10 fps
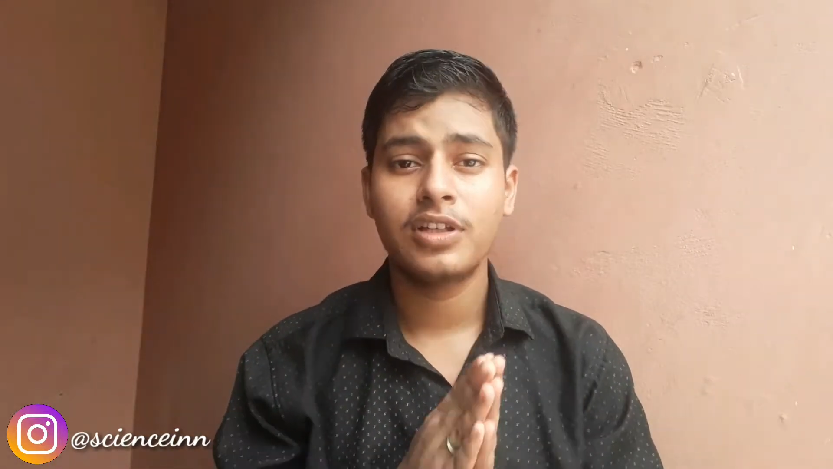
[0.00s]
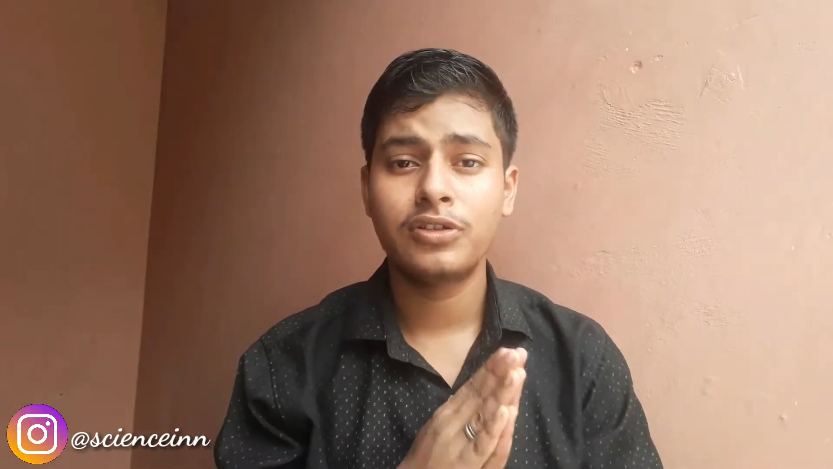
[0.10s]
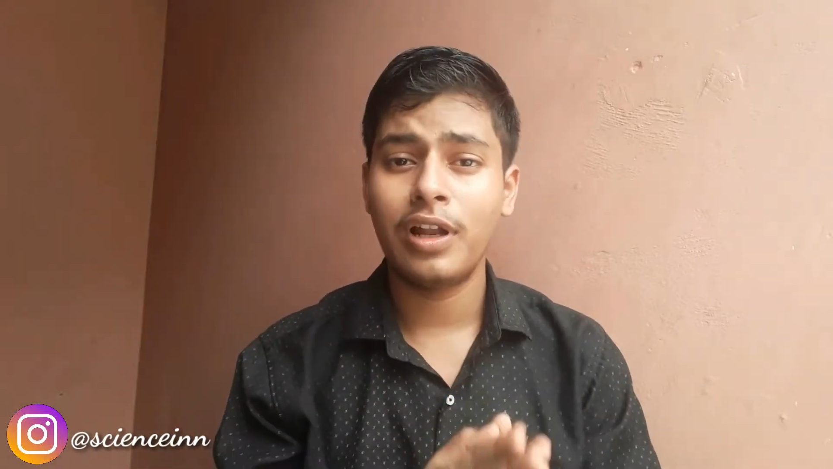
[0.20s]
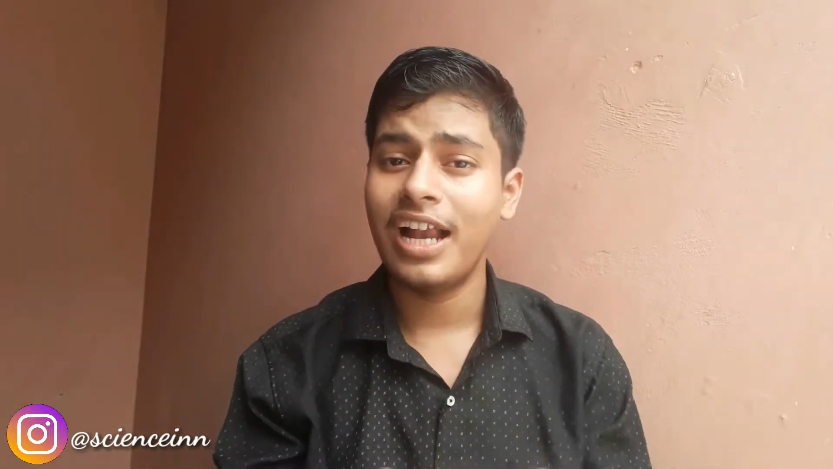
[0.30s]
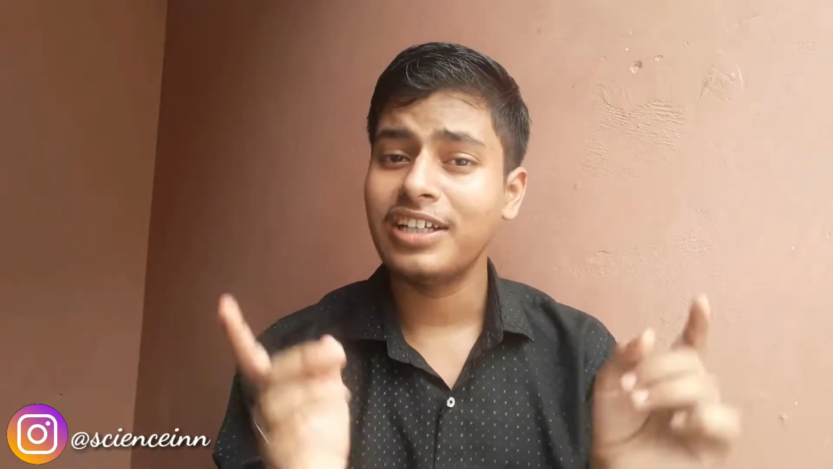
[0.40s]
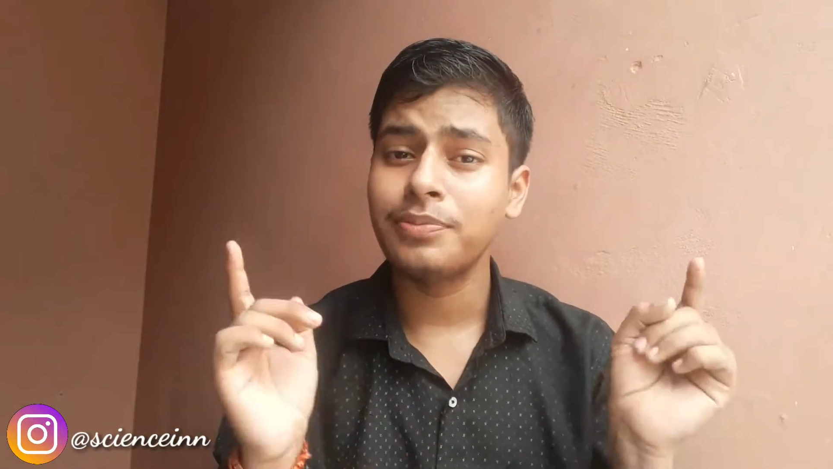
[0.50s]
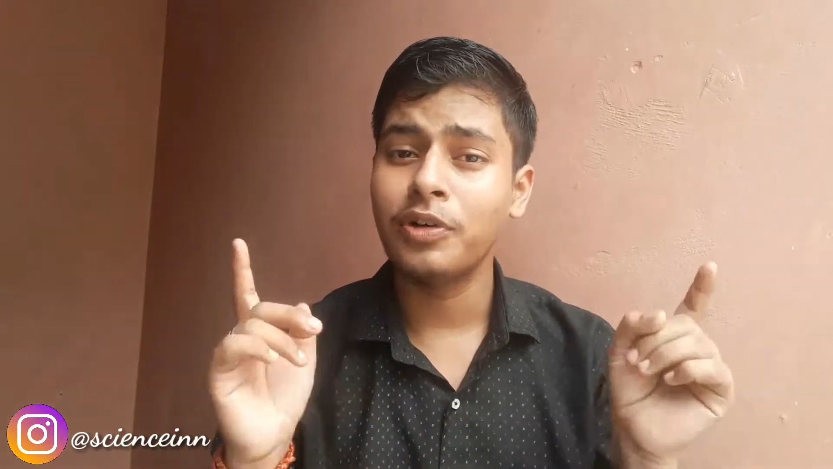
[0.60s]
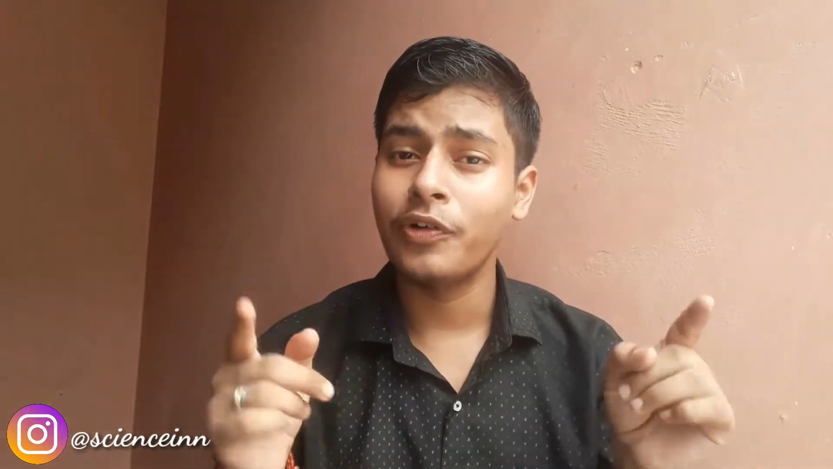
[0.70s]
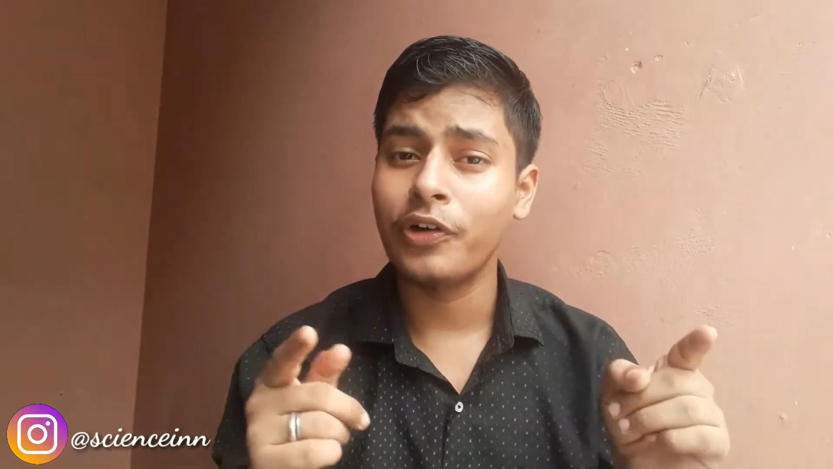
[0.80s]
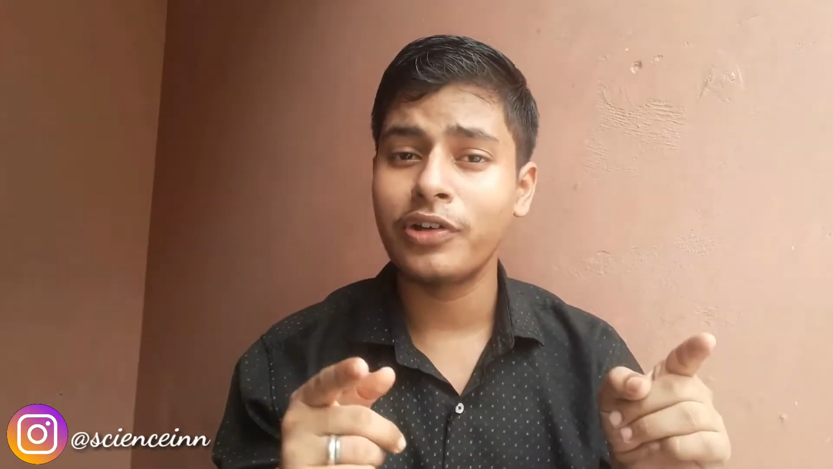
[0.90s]
So let's
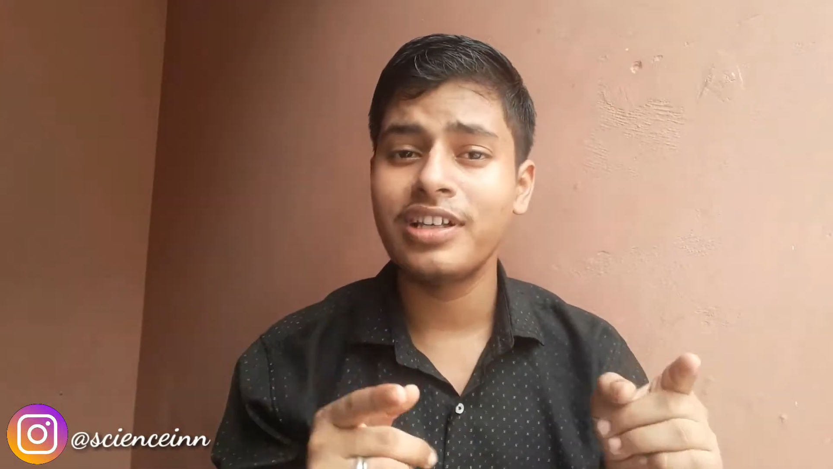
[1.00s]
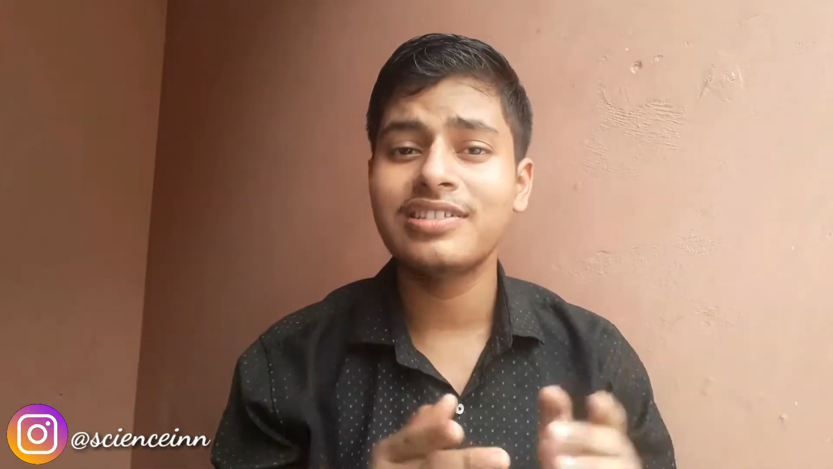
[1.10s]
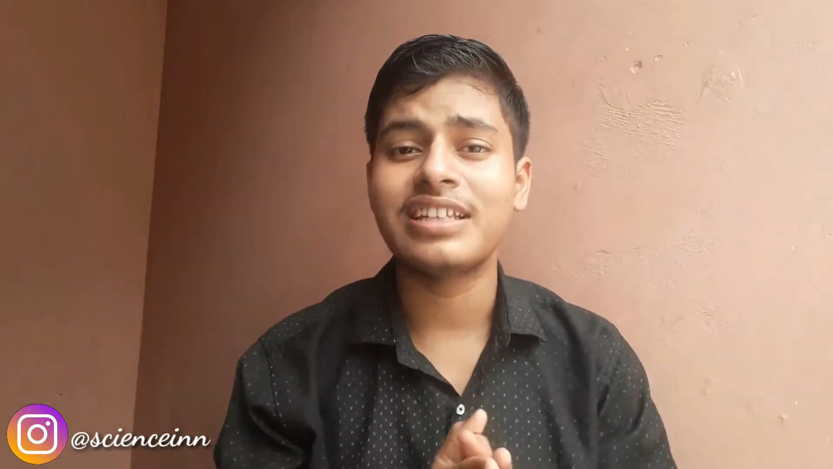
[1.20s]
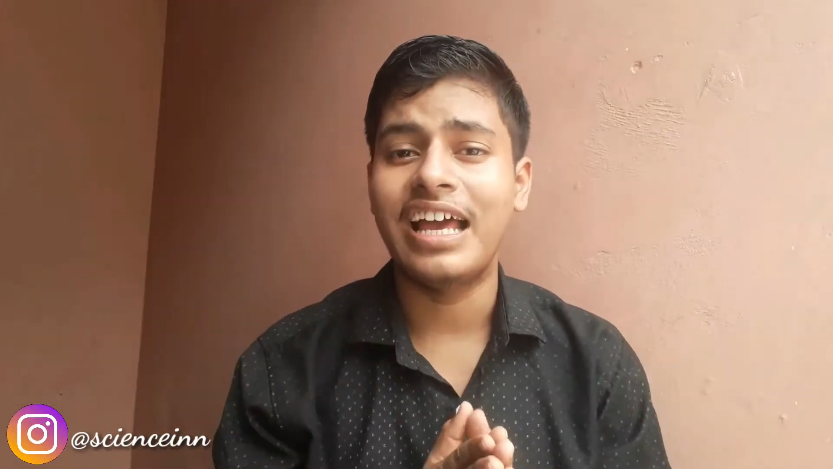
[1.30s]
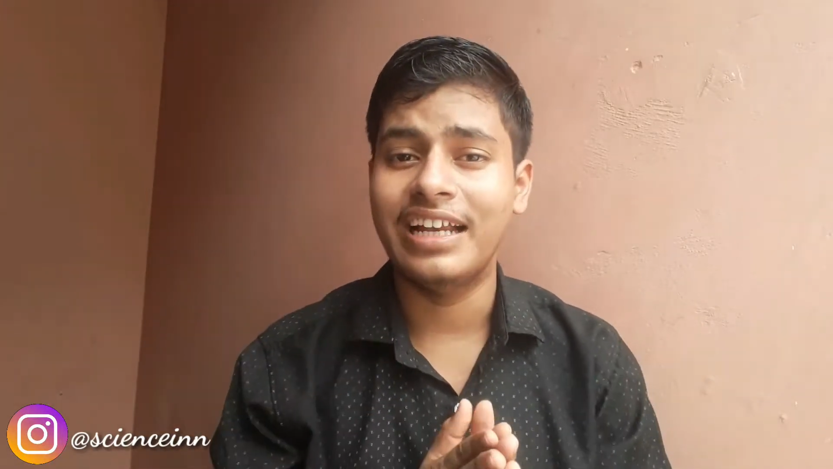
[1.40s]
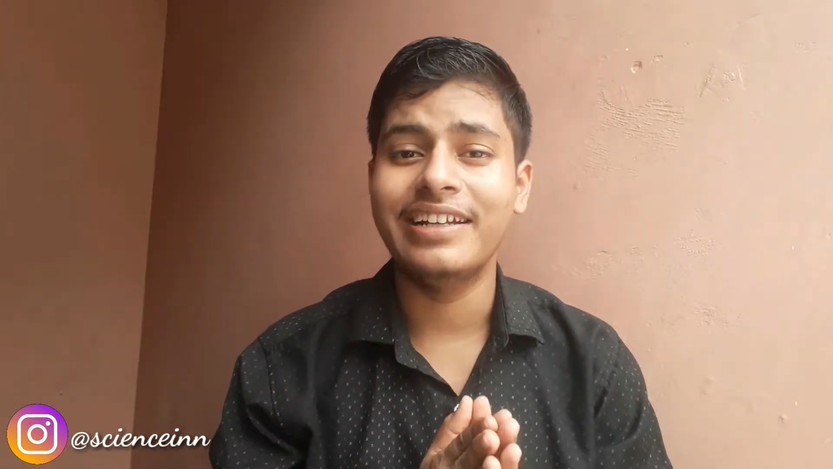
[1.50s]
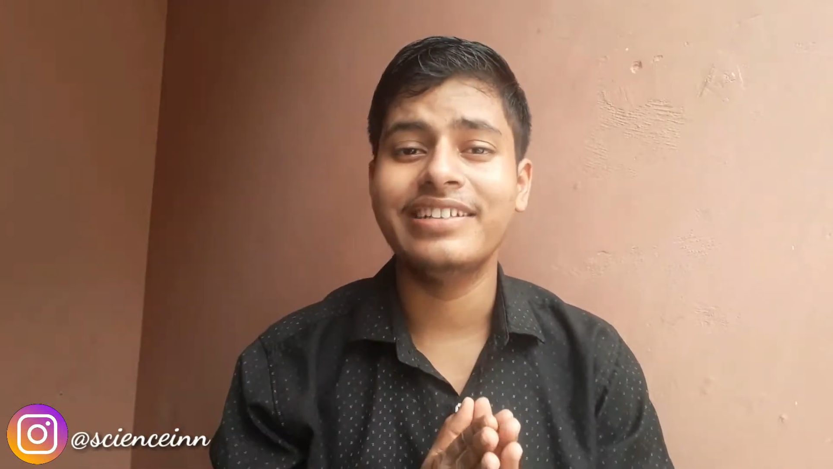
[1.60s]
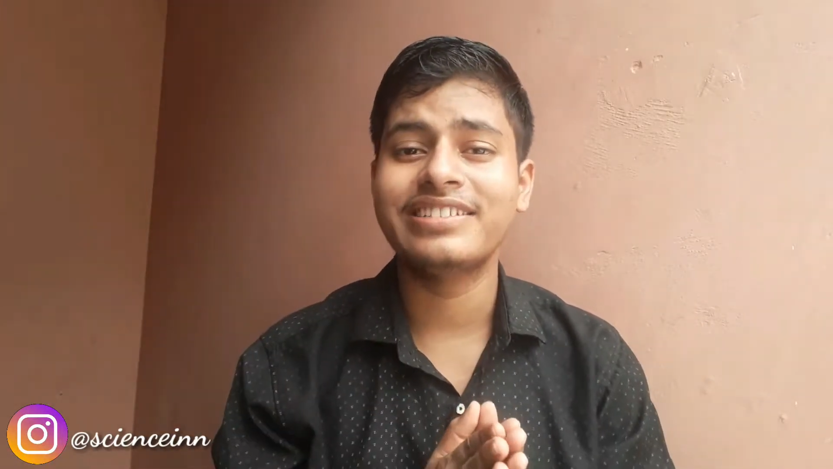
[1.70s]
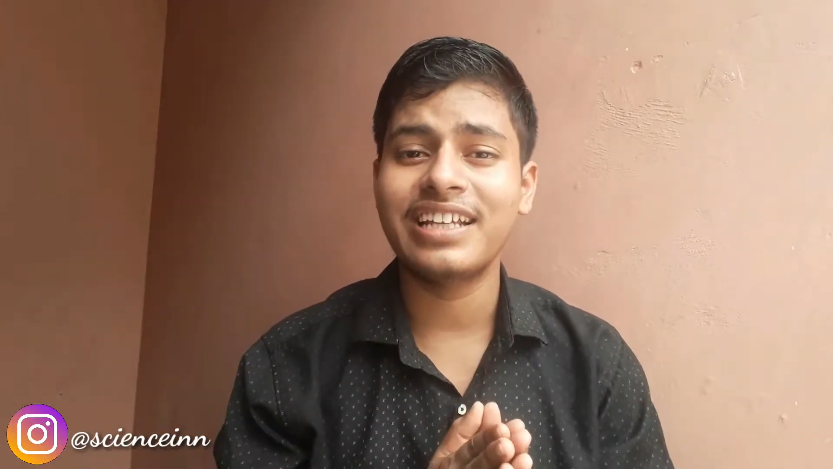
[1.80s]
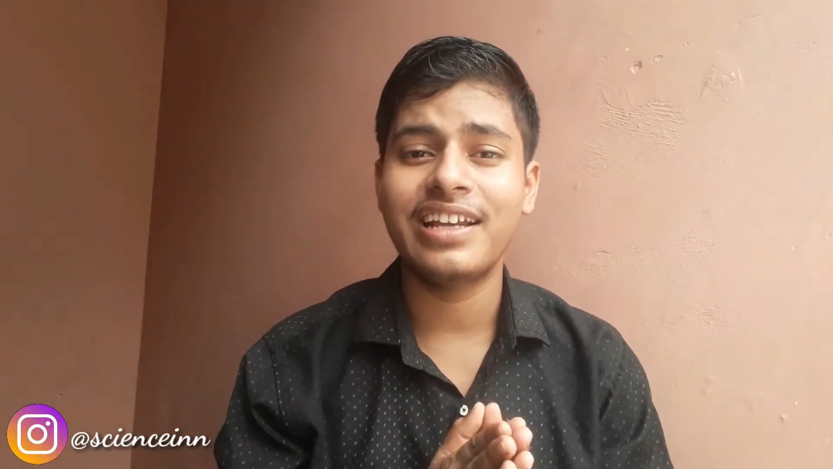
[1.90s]
move on to this and
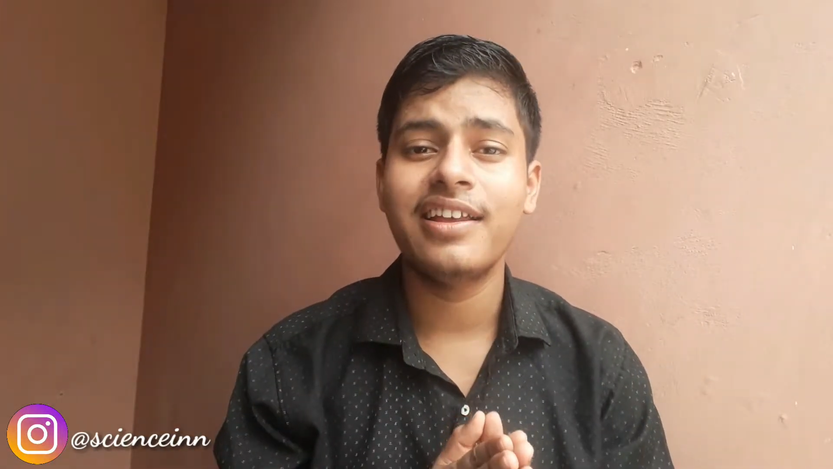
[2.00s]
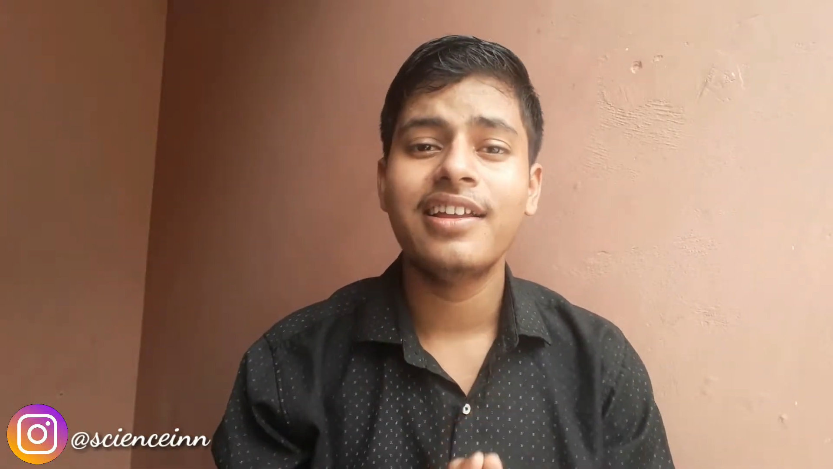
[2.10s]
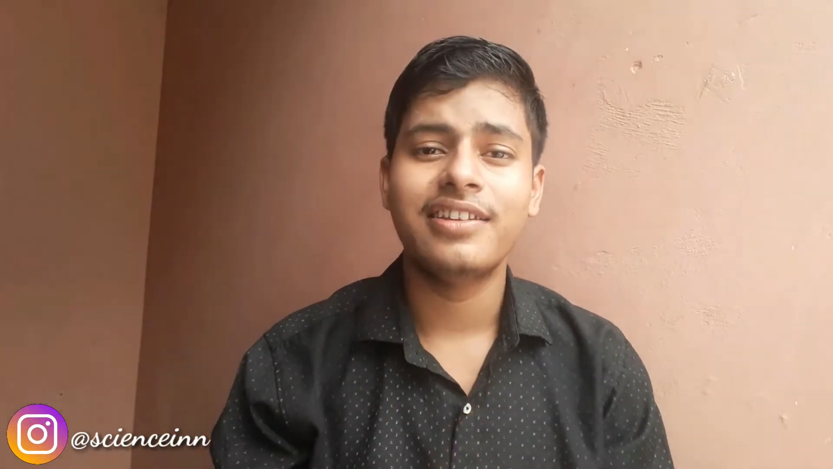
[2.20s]
understand